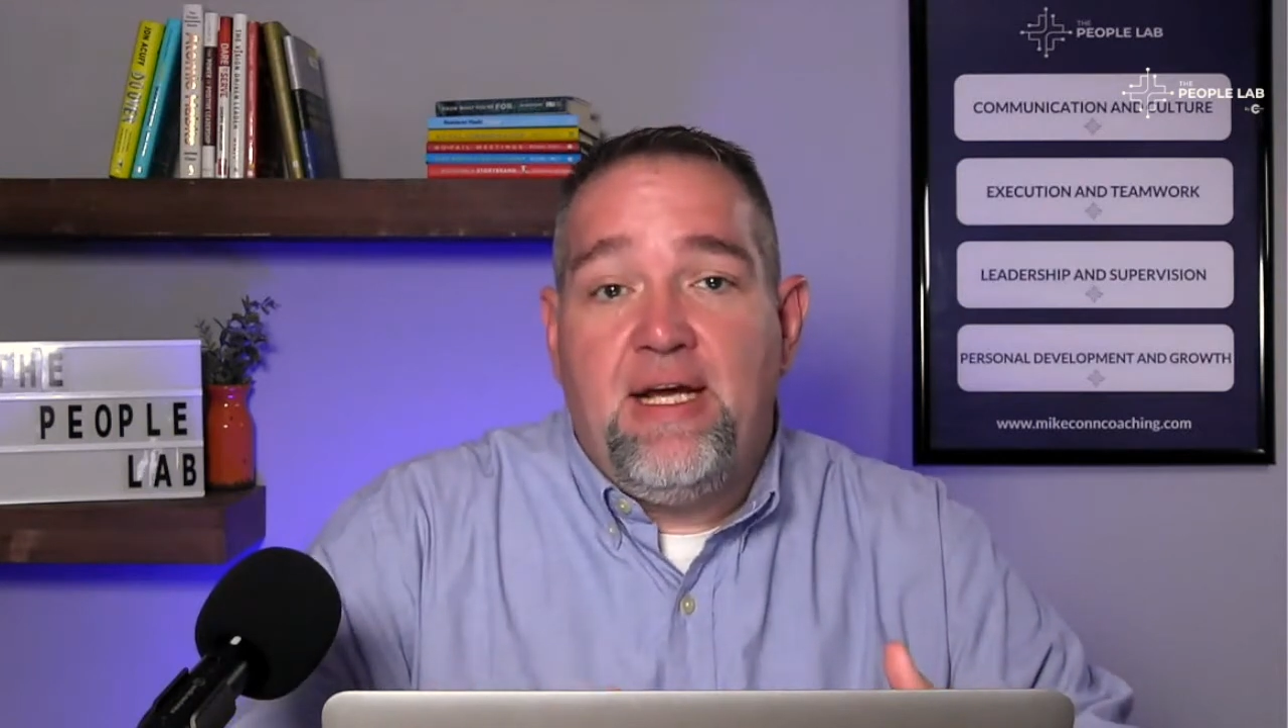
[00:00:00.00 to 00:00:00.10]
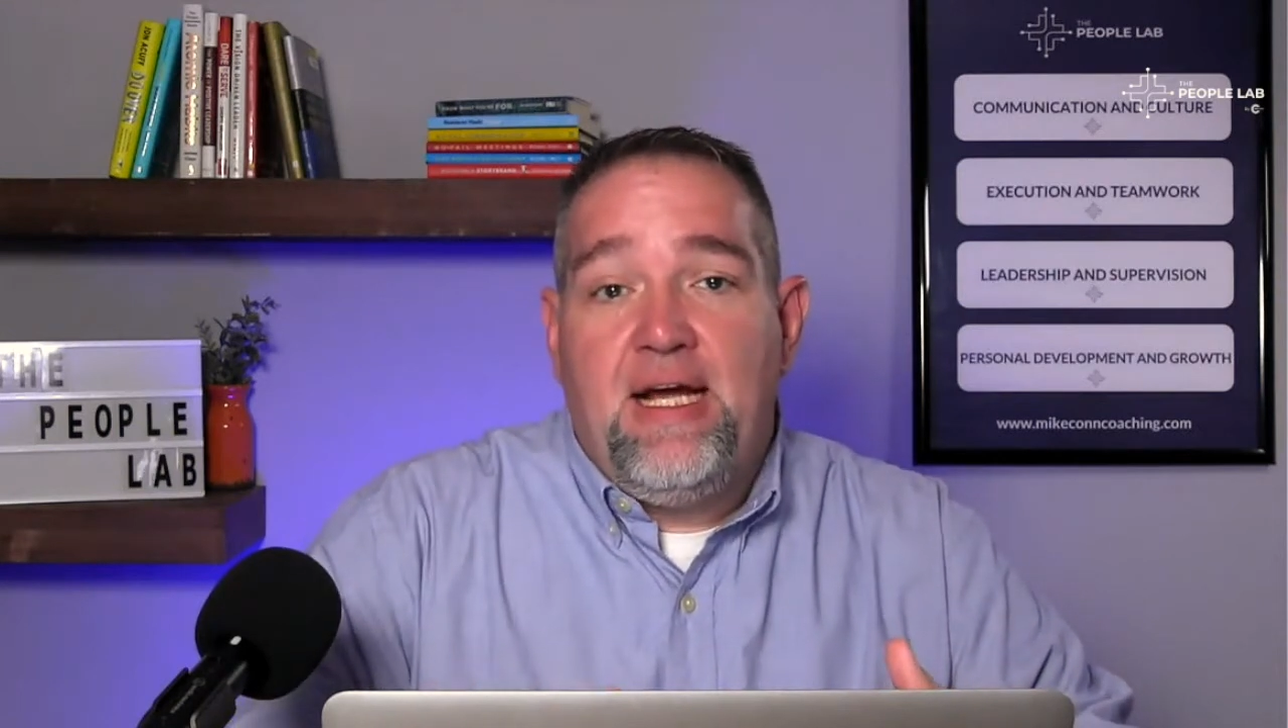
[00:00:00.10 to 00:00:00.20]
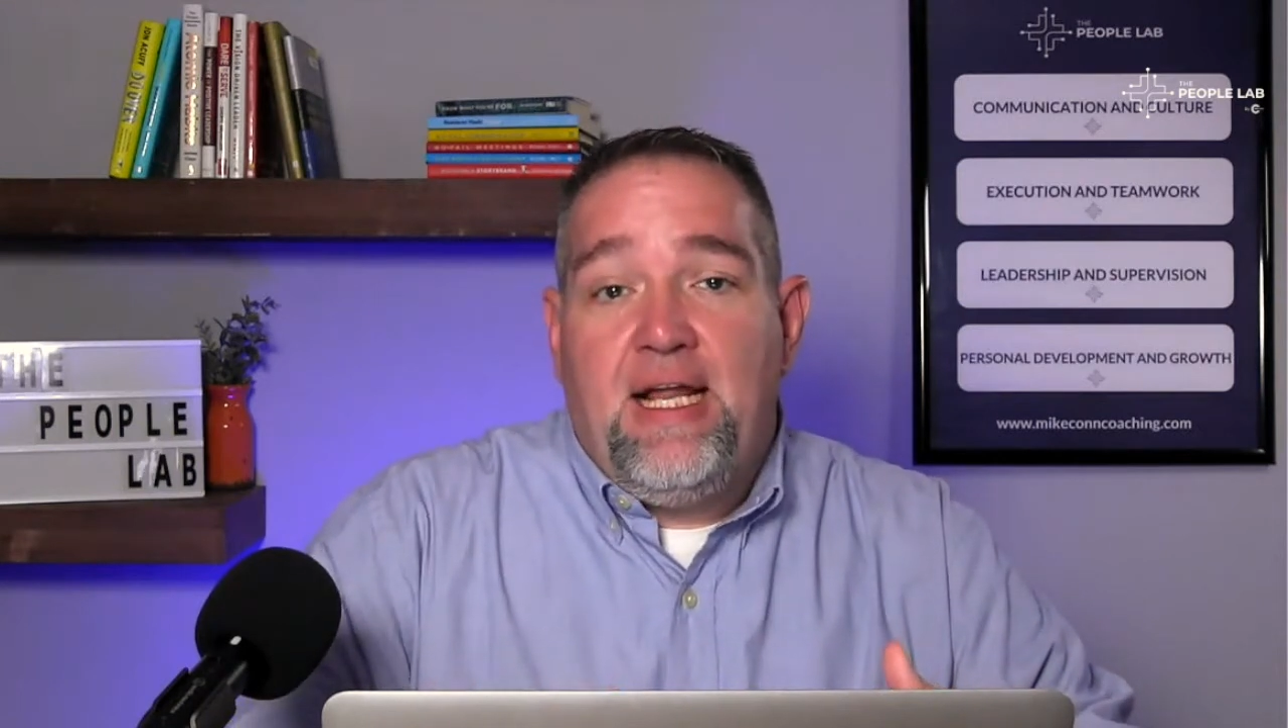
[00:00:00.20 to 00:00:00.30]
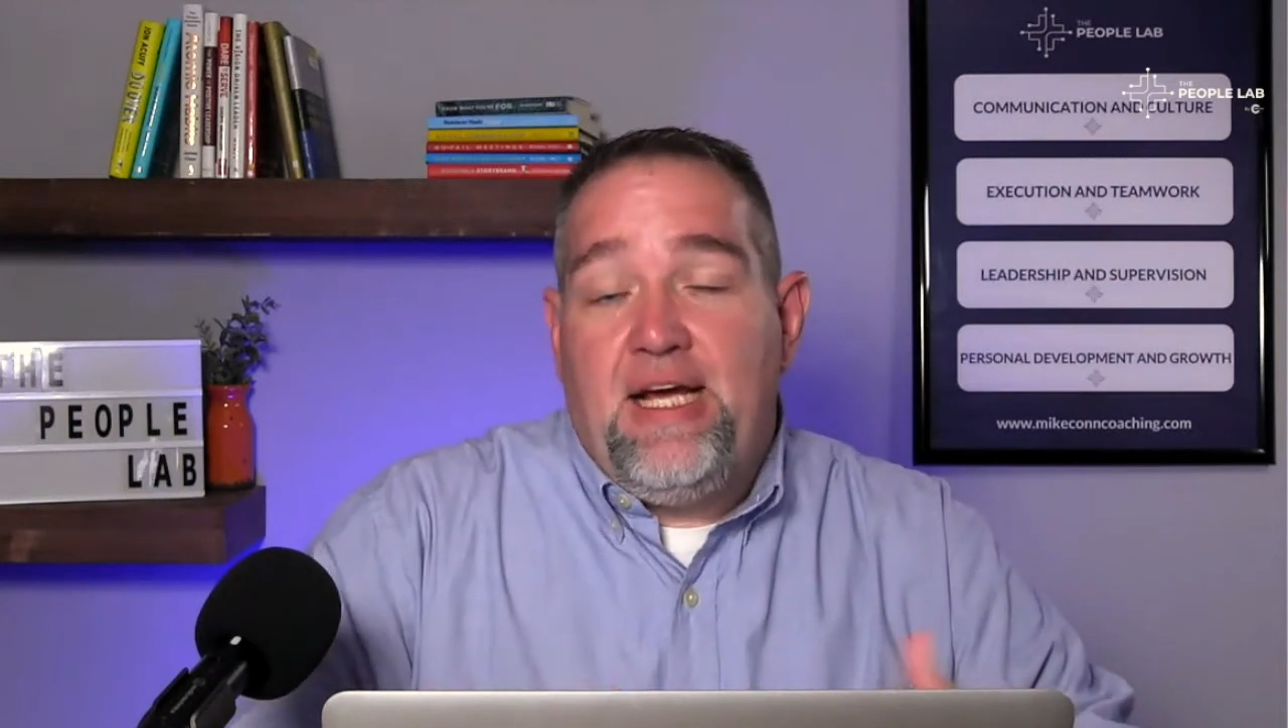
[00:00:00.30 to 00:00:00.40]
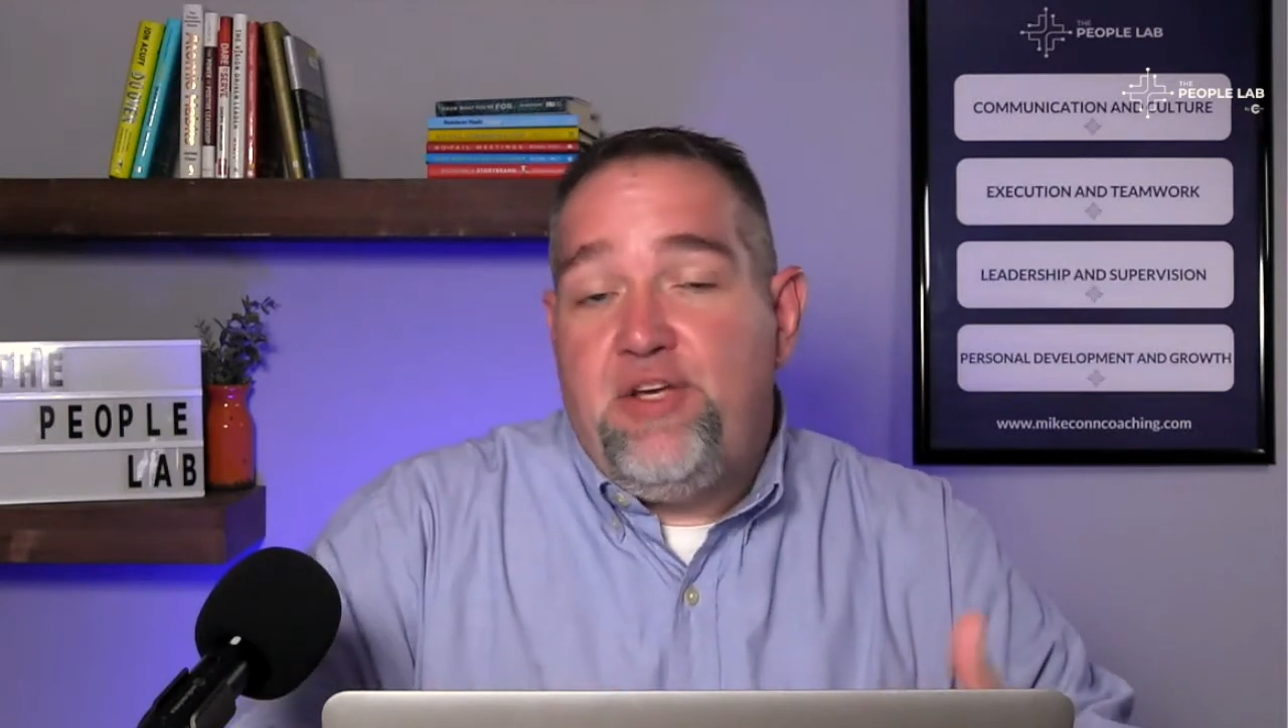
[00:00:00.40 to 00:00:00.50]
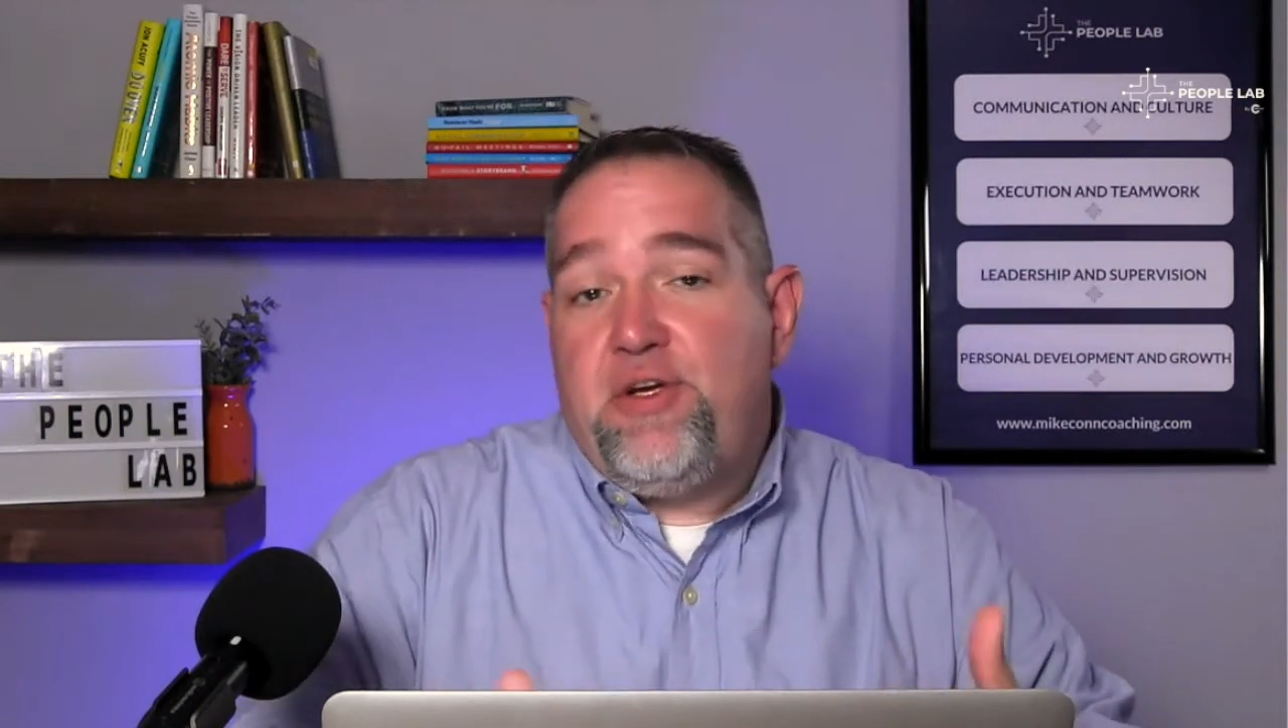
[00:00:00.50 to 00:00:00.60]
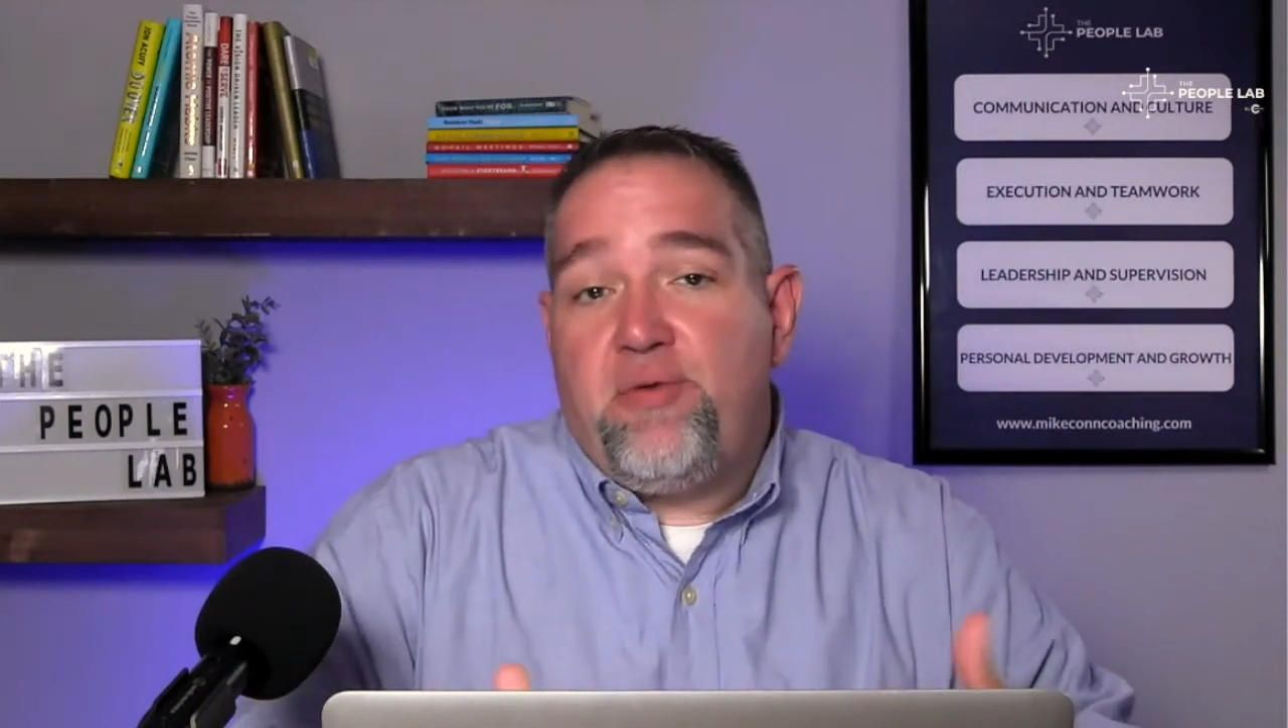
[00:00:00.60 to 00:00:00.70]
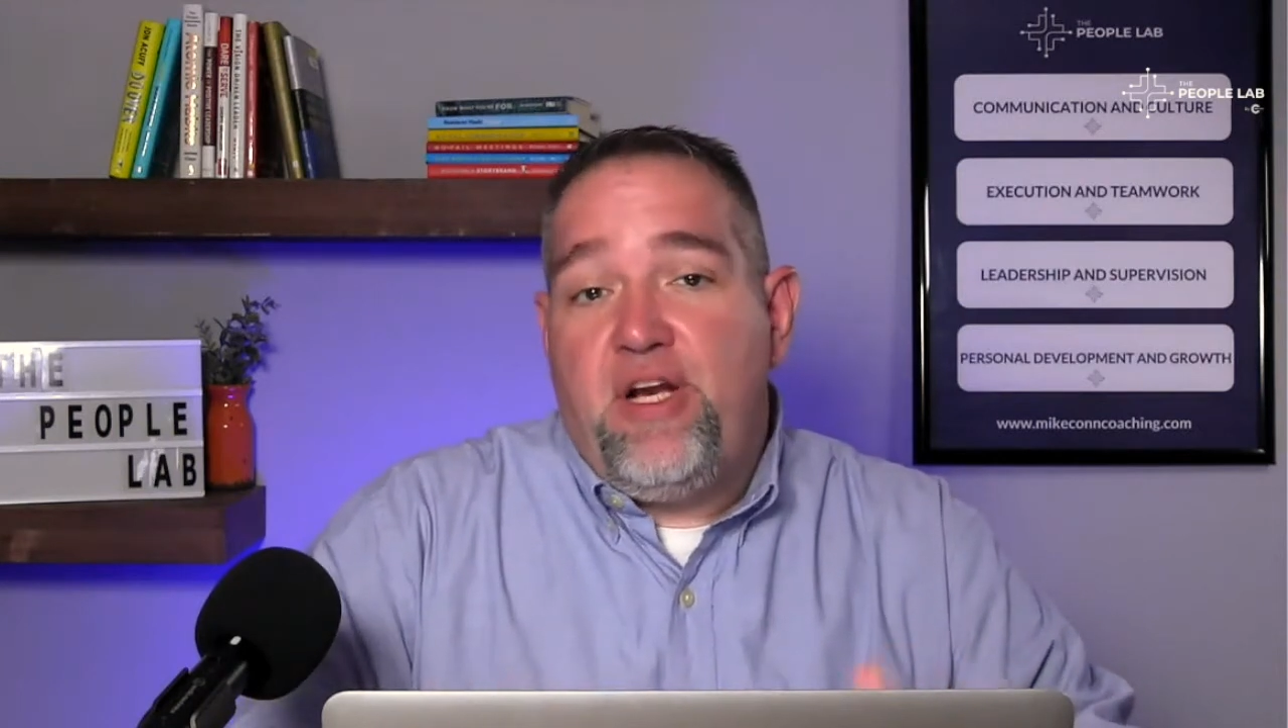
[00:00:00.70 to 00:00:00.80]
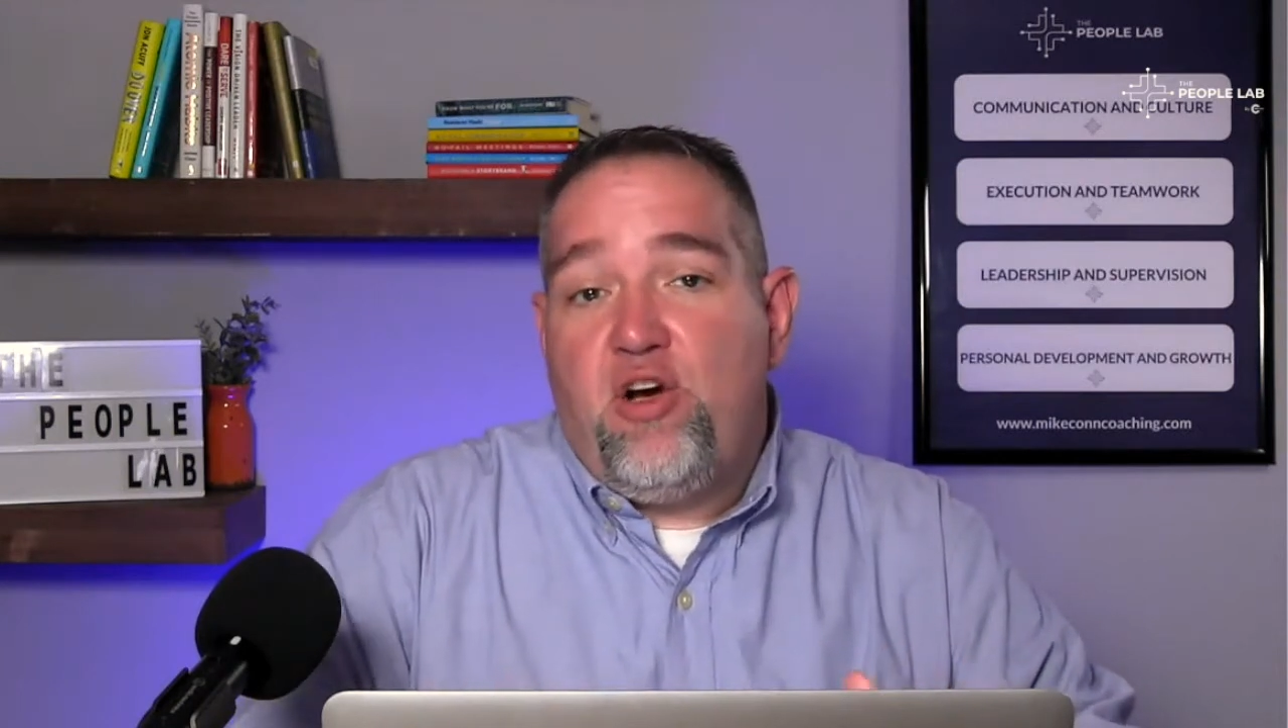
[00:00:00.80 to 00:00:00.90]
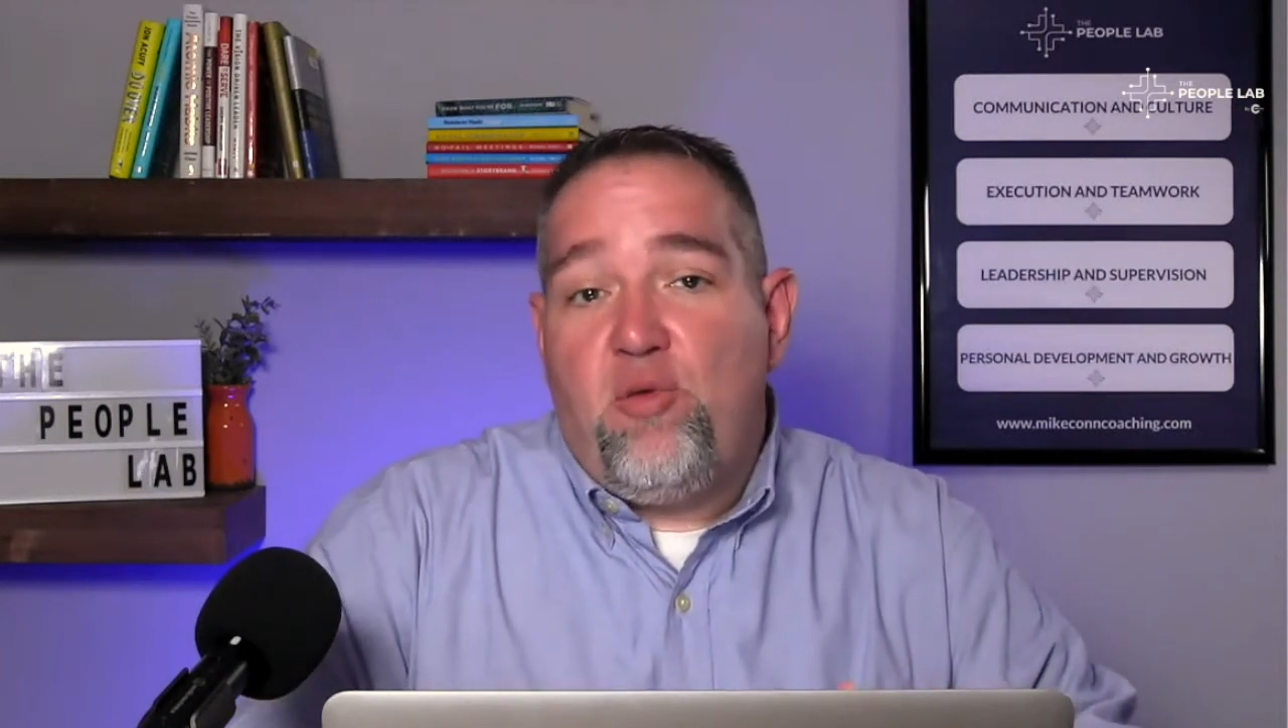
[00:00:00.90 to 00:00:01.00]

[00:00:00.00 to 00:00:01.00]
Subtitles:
you could read a whole